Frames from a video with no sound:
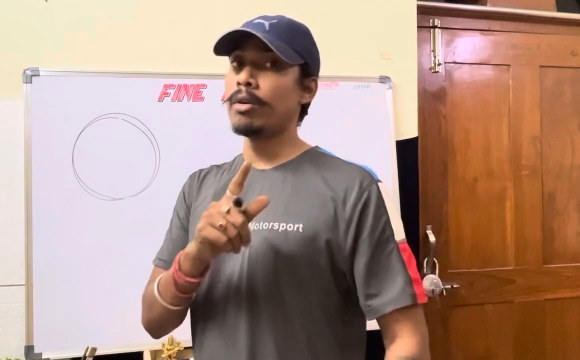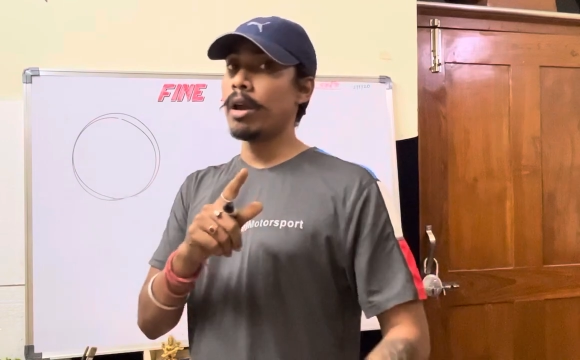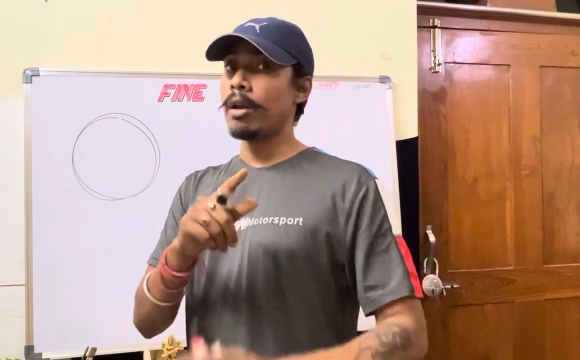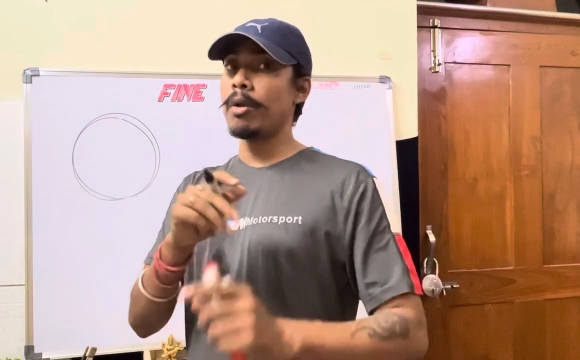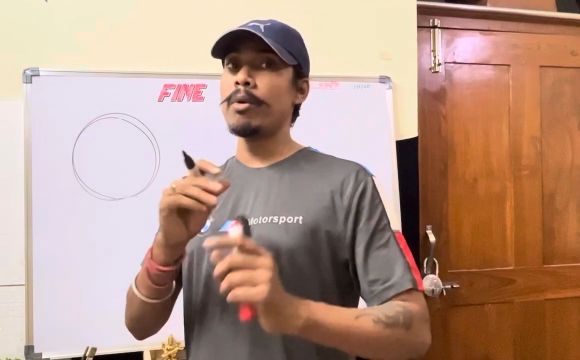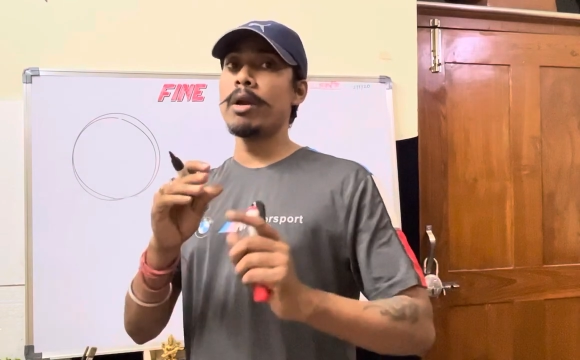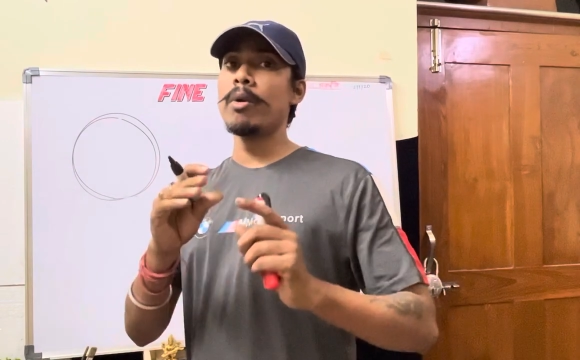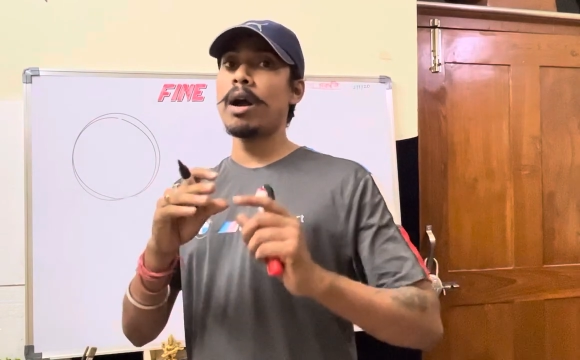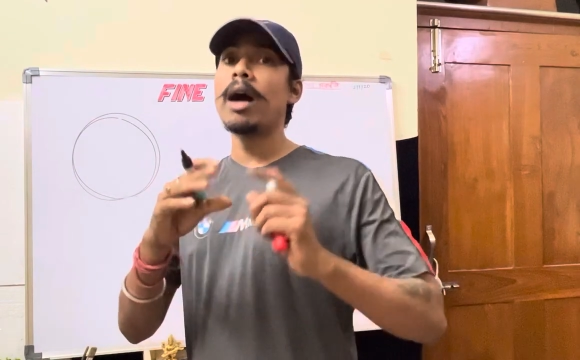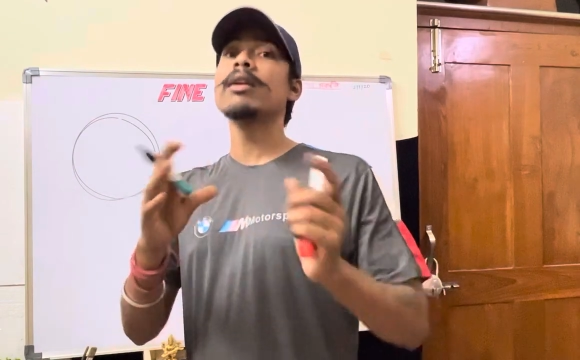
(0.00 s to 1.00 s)

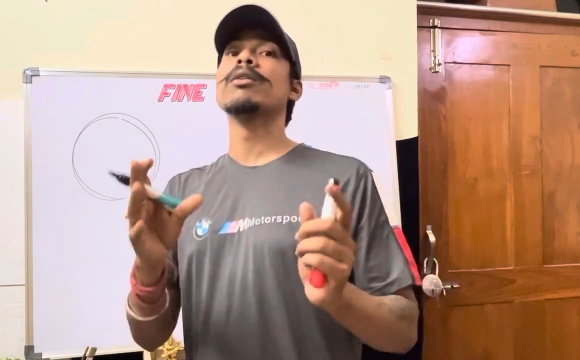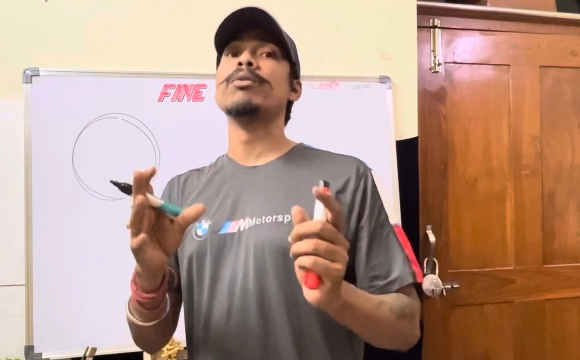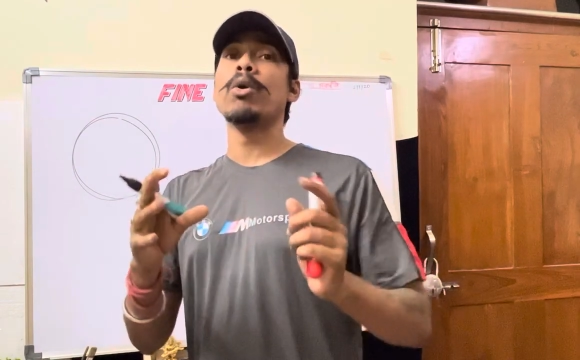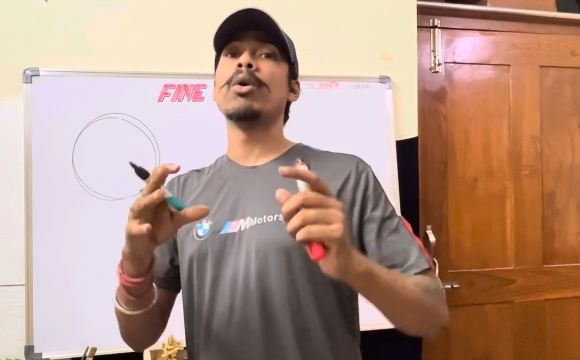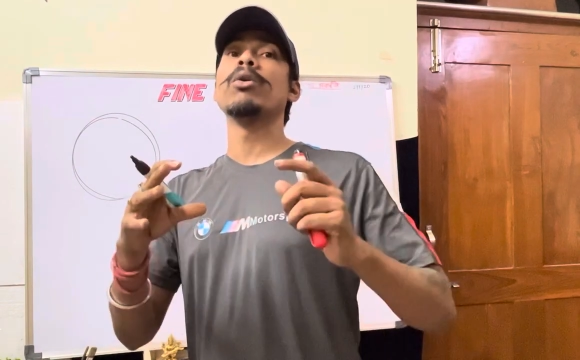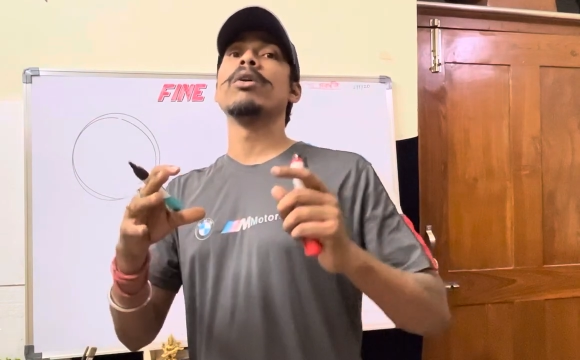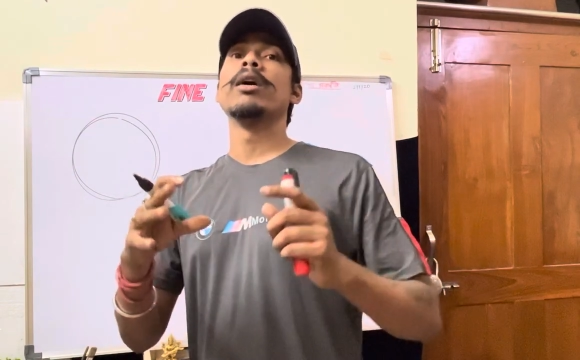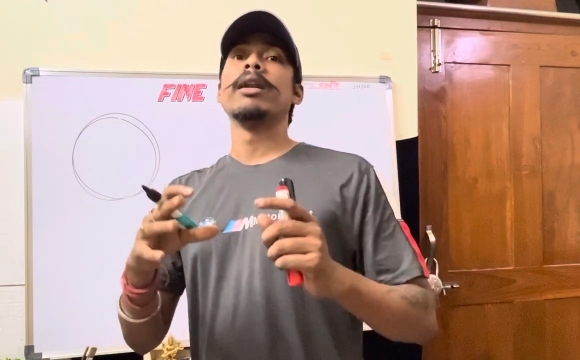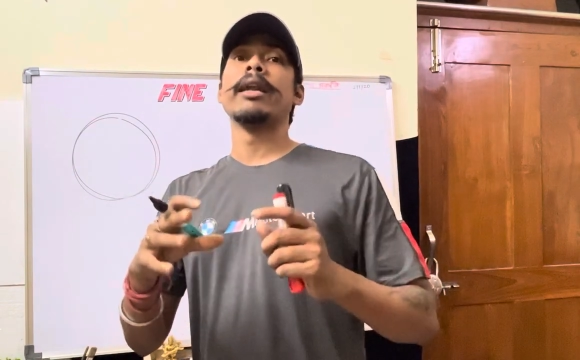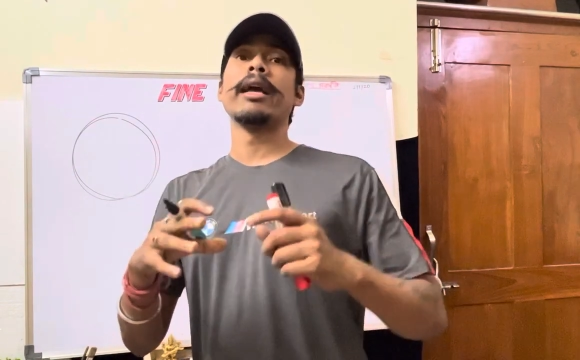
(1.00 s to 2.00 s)
you can't grow
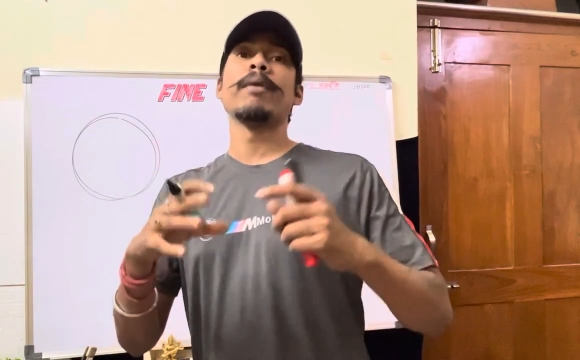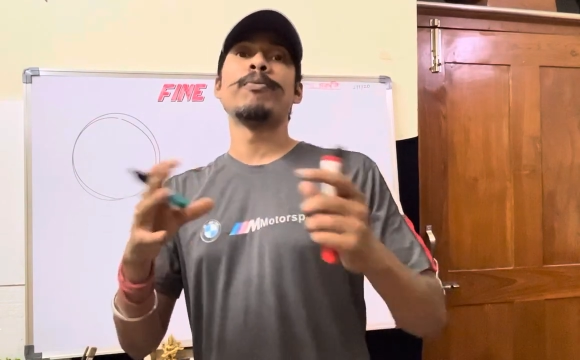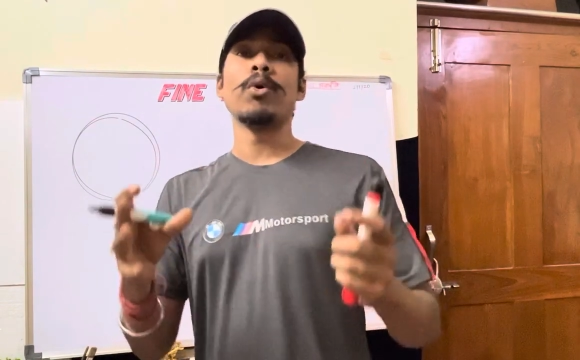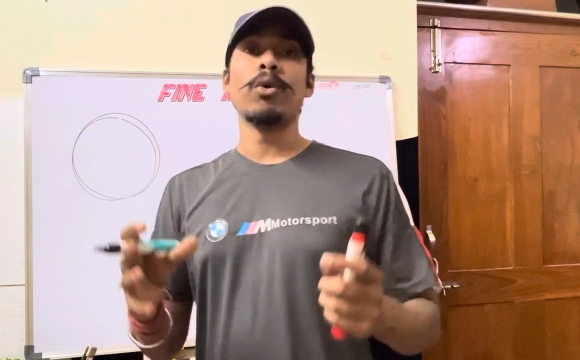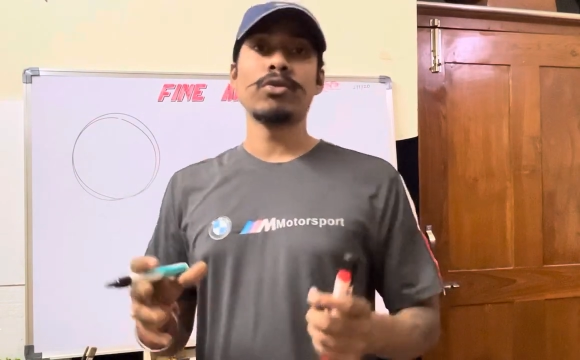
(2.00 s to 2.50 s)
like a pro.